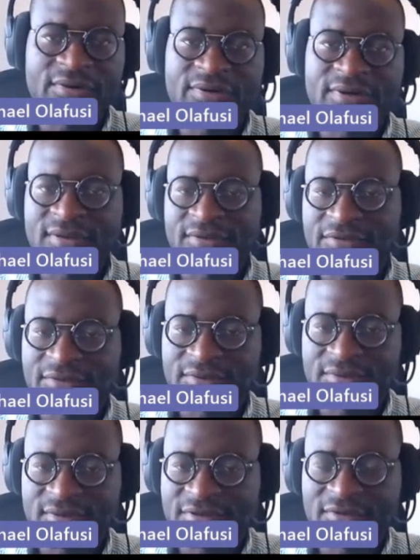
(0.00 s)
recording,
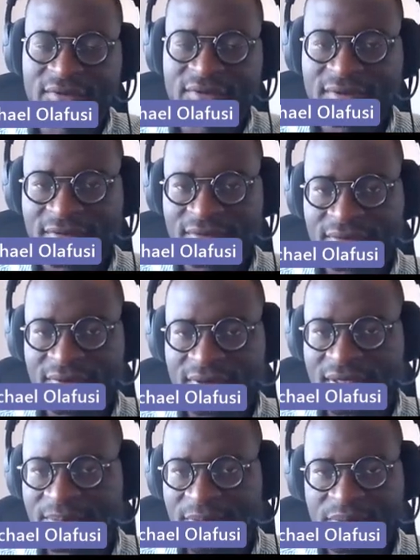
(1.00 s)
so it's not
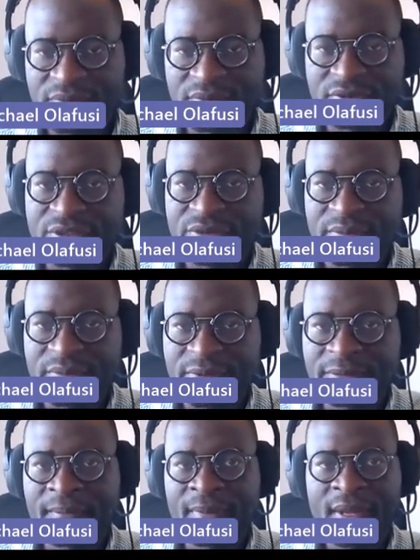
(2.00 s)
only people who show up.
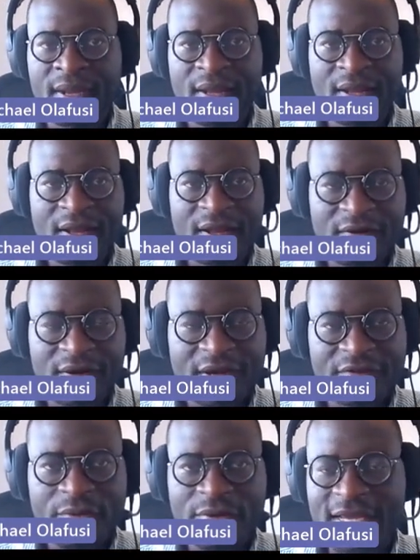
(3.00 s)
All
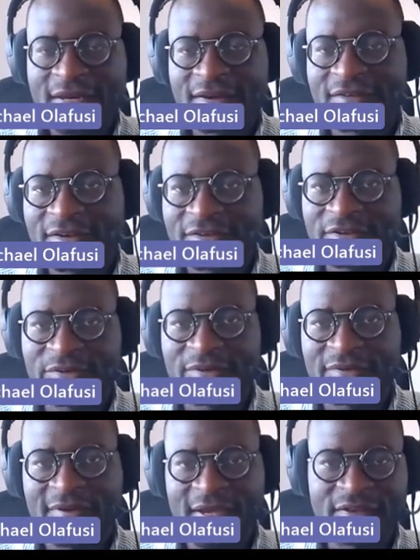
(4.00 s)
right, so what are the
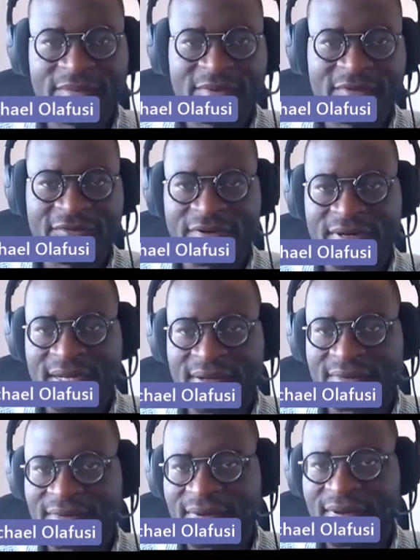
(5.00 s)
sessions we've held before
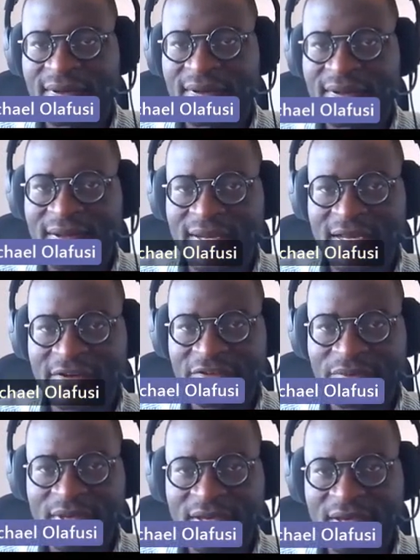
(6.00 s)
now?
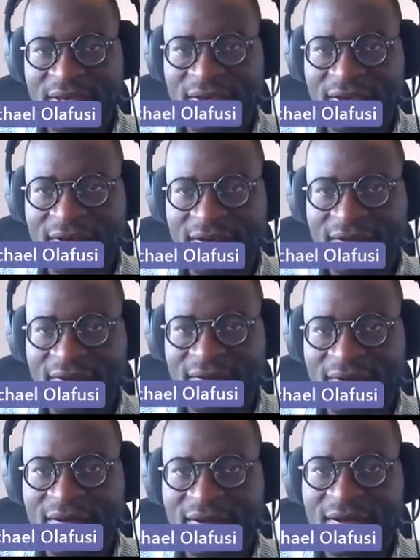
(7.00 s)
Last week, though
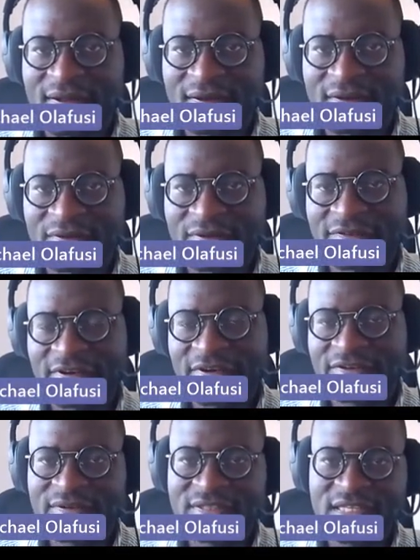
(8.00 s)
this
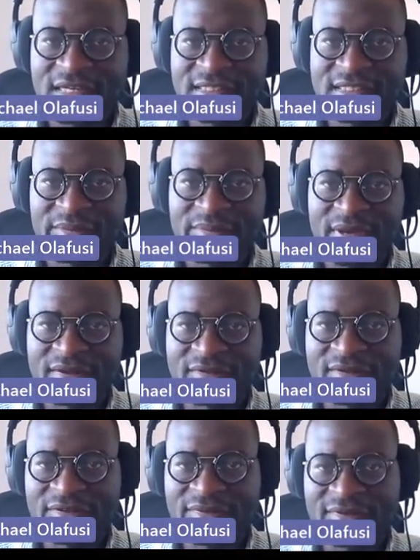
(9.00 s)
session changed a
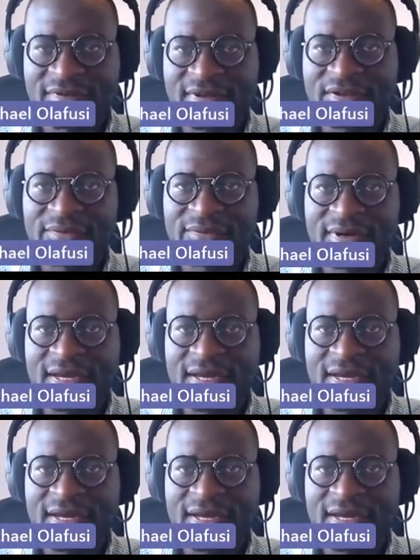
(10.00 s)
bit, this was not the